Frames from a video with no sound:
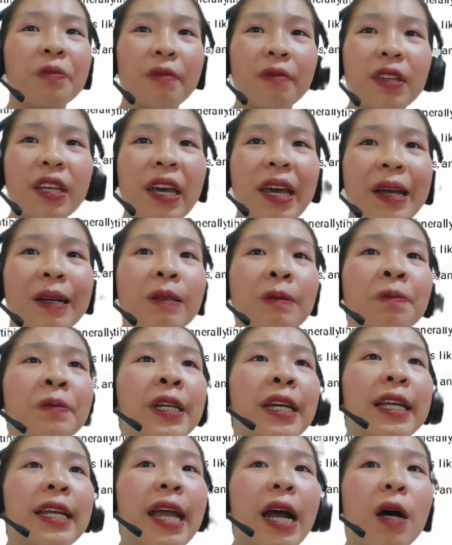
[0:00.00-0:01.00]
Okay,
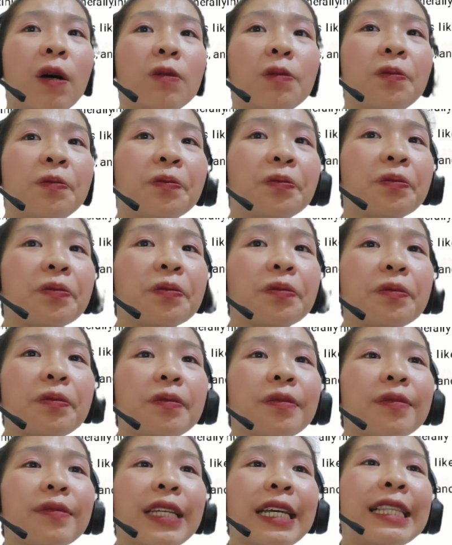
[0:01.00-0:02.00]
now
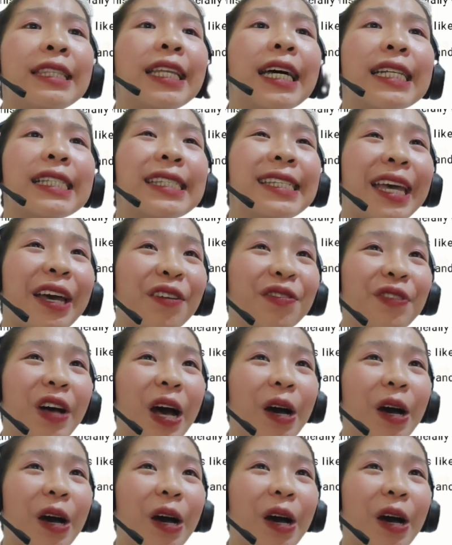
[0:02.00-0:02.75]
let's have